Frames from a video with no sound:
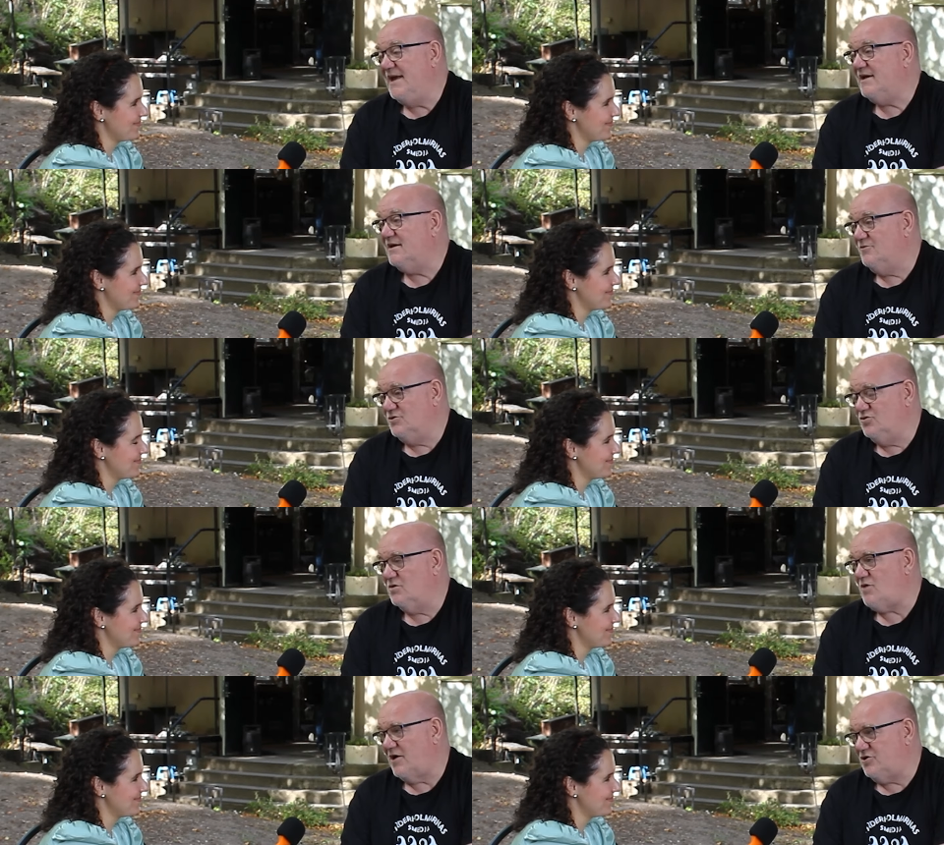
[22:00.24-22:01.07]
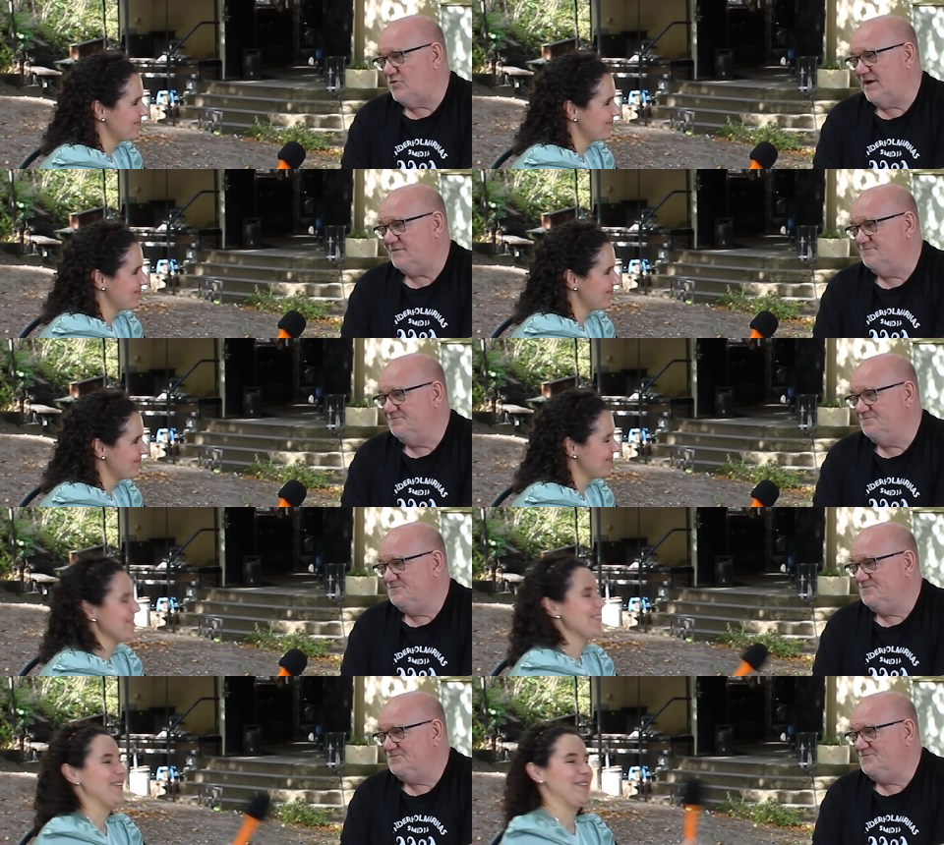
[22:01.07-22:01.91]
Speaker 1: make a, we'll do a rock your ring.
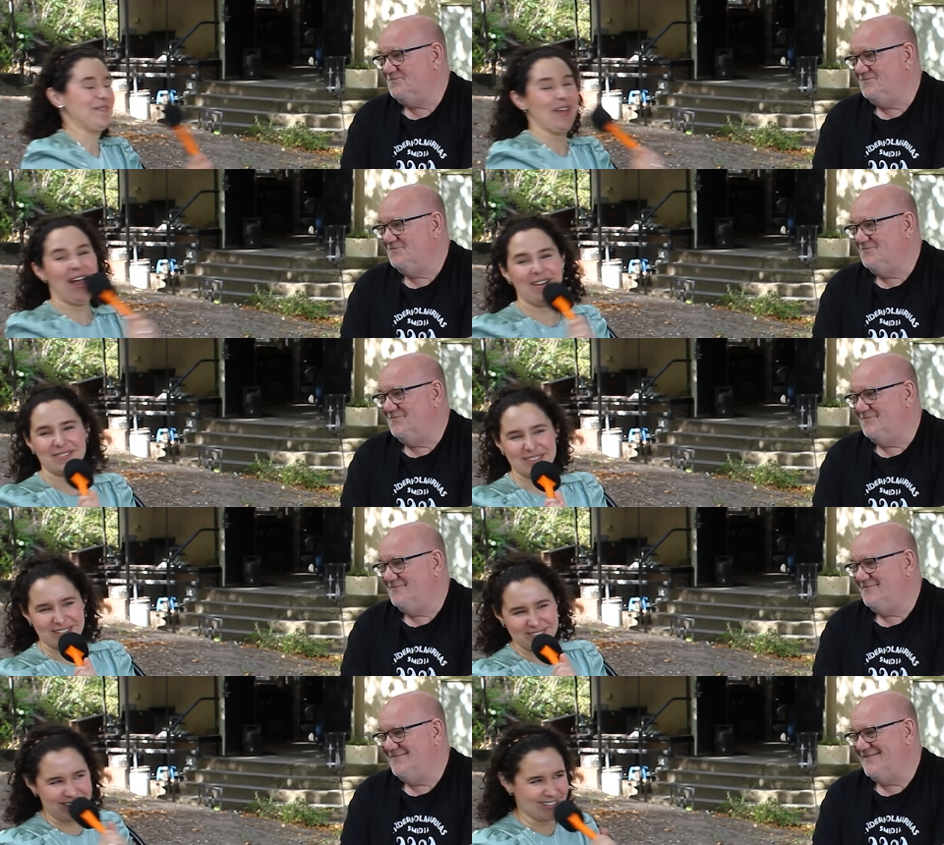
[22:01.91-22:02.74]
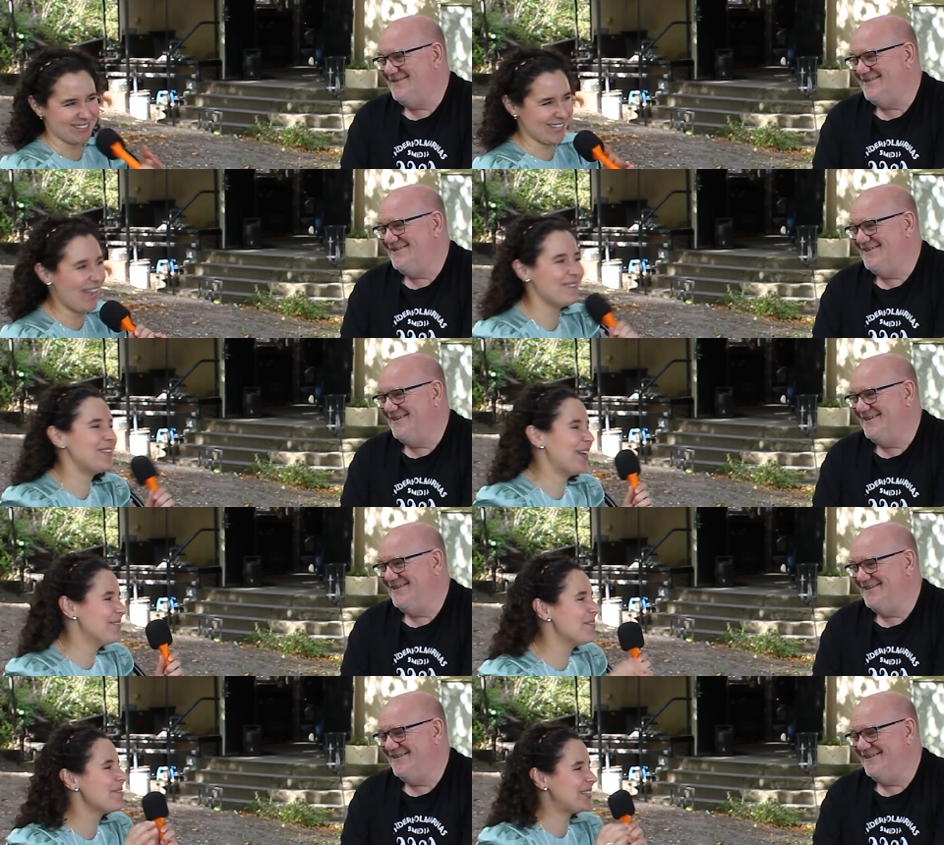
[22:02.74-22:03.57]
Speaker 2: I would love that. I mean,
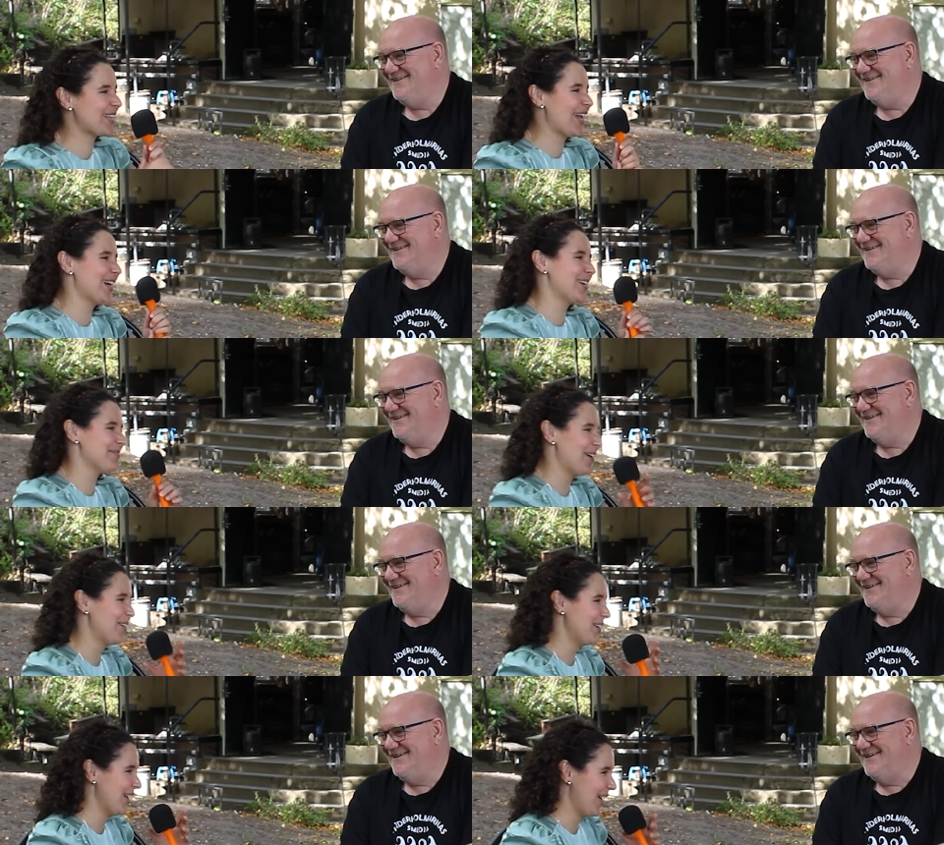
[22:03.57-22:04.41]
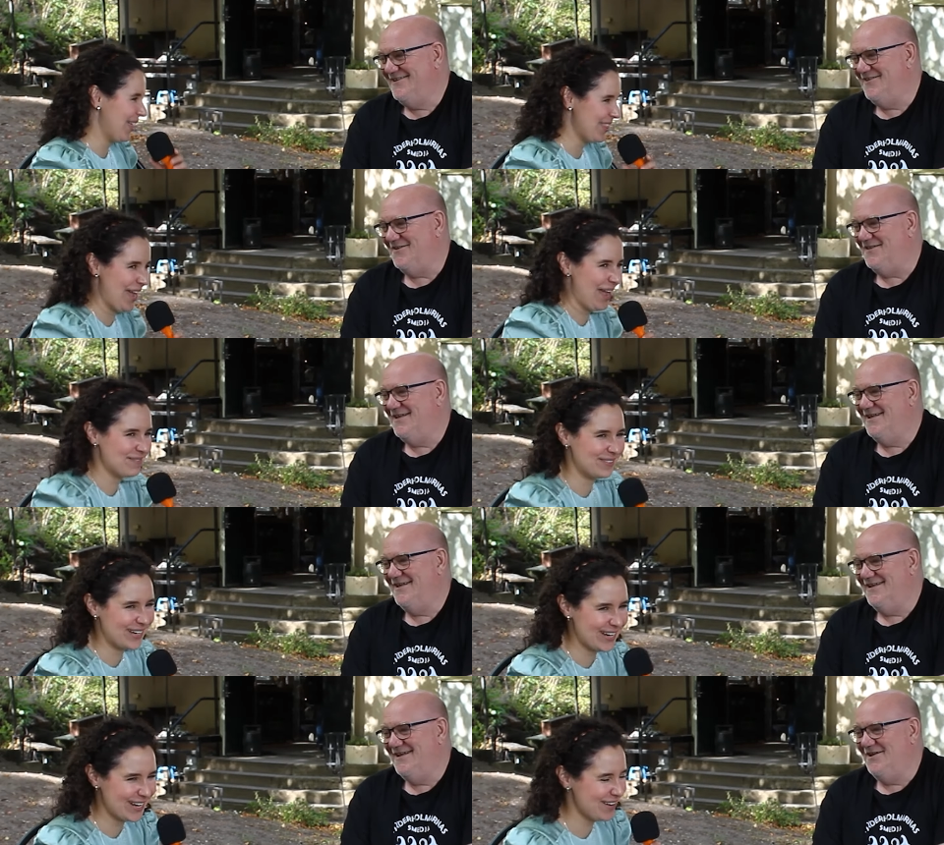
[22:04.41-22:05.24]
I'm a bit scared about uh, the hammer
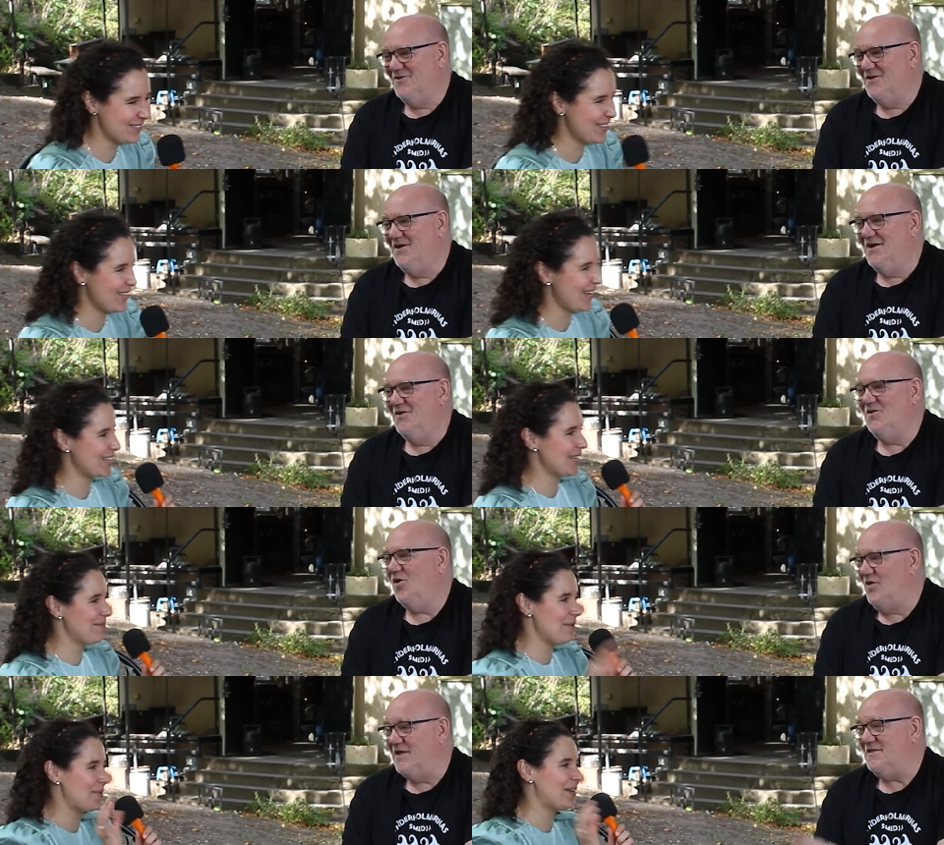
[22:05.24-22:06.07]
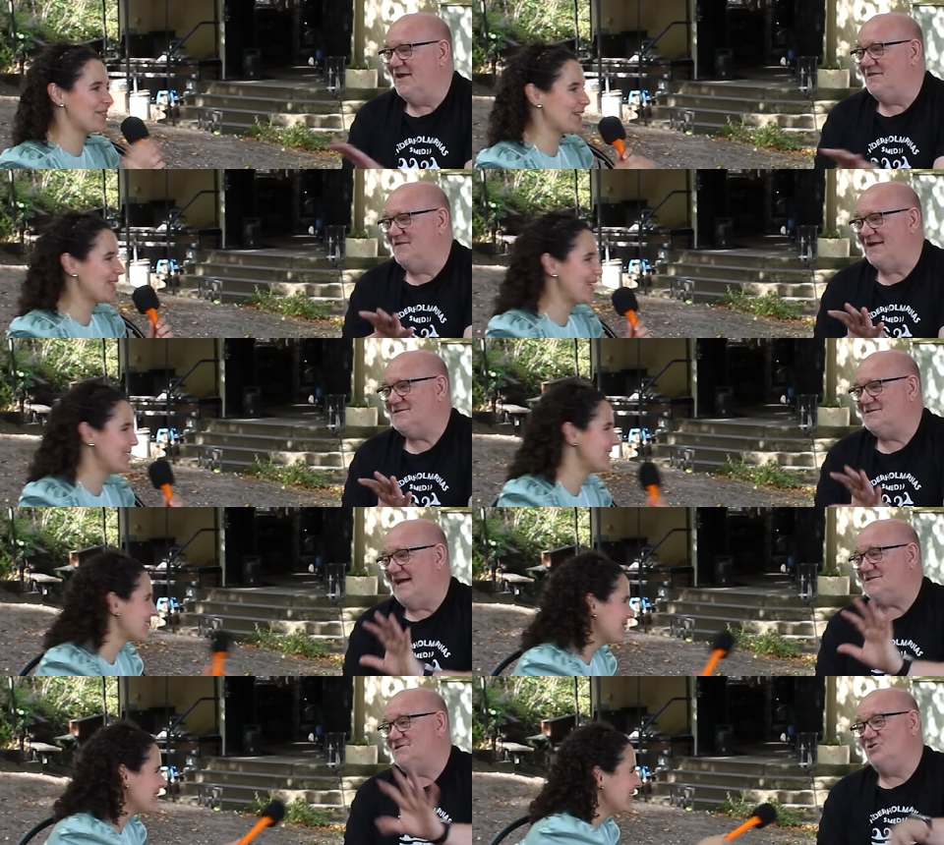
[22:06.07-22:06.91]
and everything because I'm a bit of a klutz.
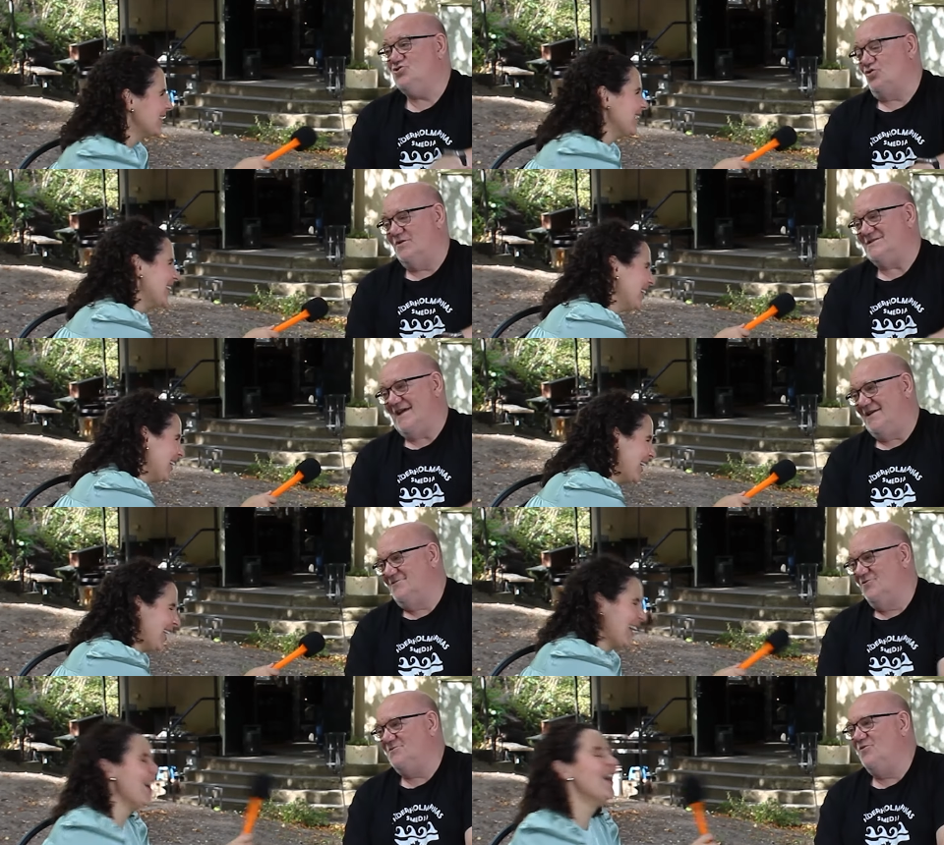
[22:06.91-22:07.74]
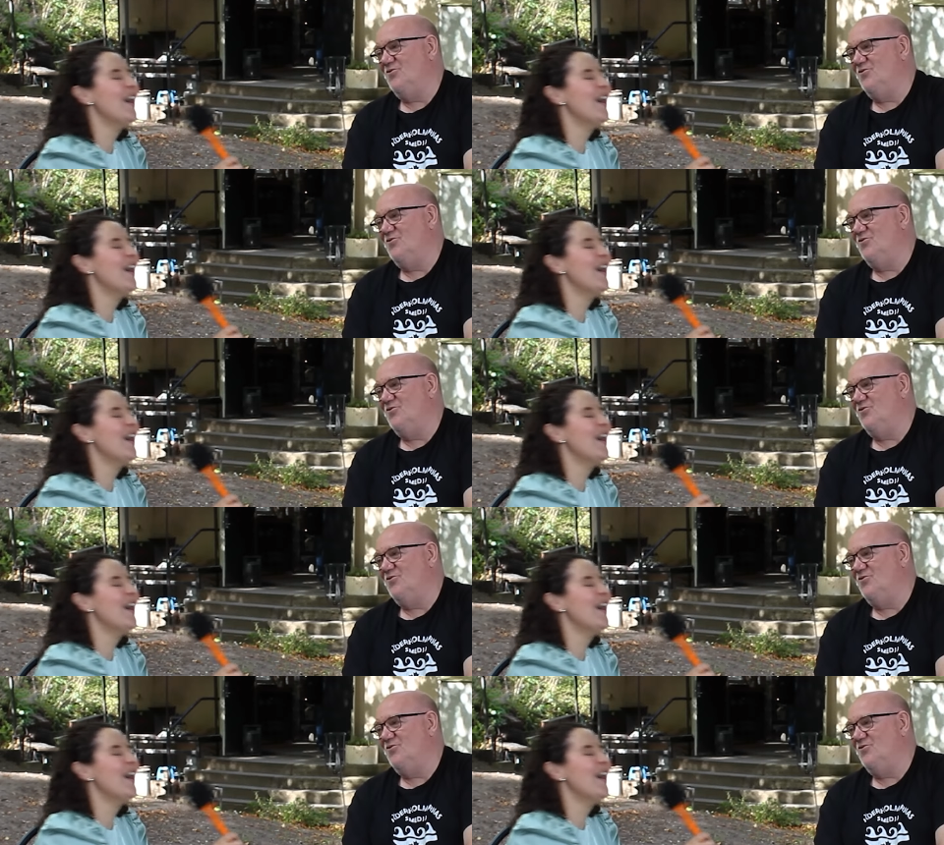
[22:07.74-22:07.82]
Speaker 1: That's the jewelry side. We'll,